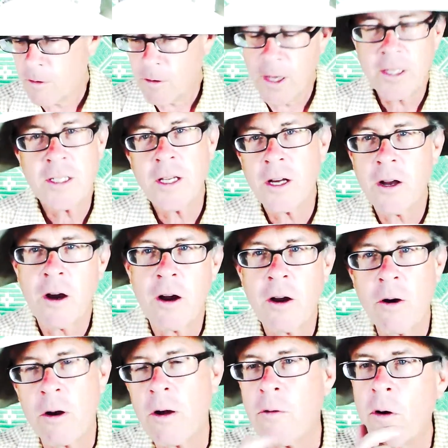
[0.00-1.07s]
Oh, I see a
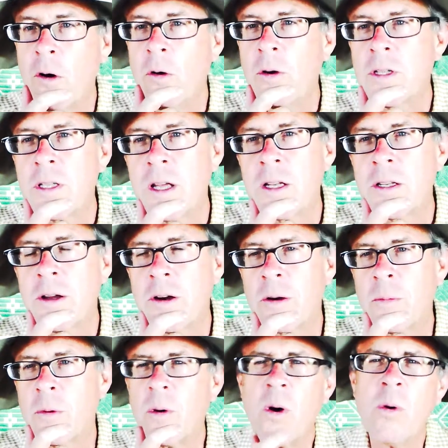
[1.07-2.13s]
car going off. Oh, isn't that
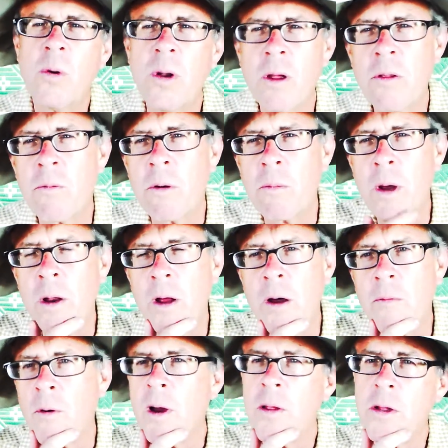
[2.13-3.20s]
terrible? Oh, another one went
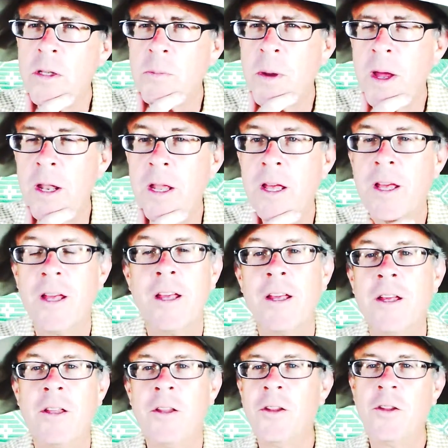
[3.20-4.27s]
off. Wow, that's bad.
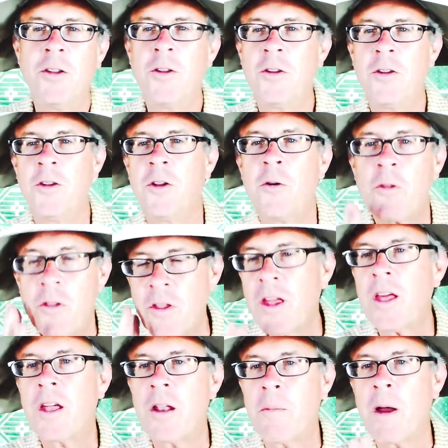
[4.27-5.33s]
You, you know,
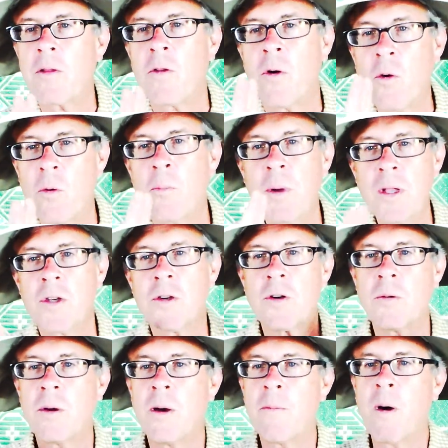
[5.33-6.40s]
thinking about the whole
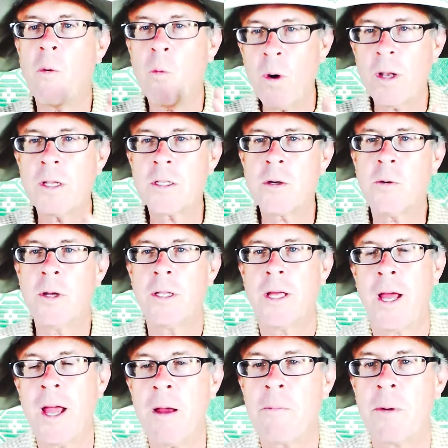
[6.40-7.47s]
picture, about what is
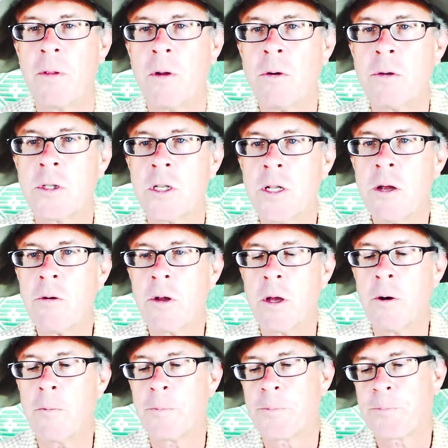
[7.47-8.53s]
going to happen, the whole
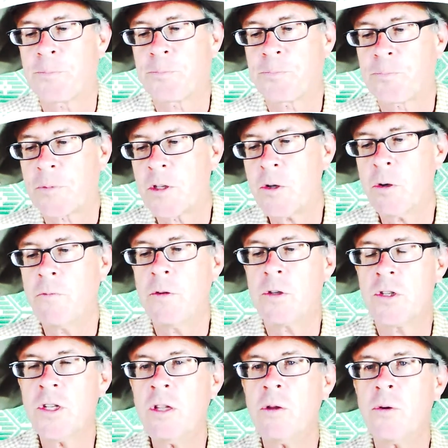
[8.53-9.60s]
scenario. So if
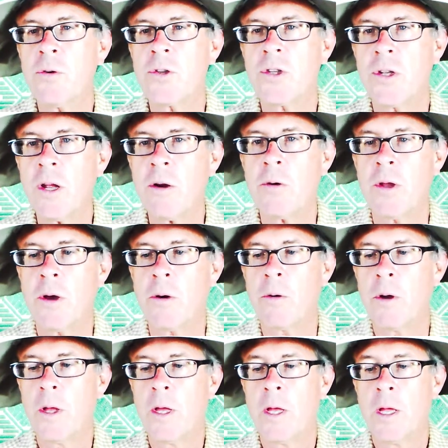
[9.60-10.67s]
you see the whole
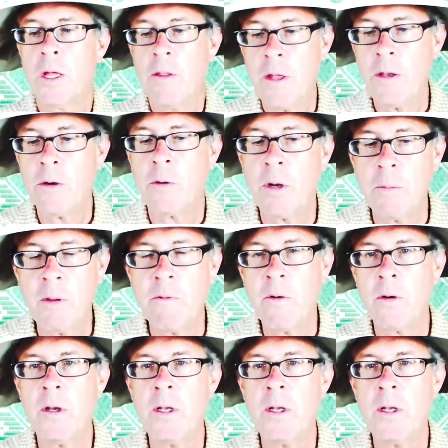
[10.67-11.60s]
scenario, then you're going to be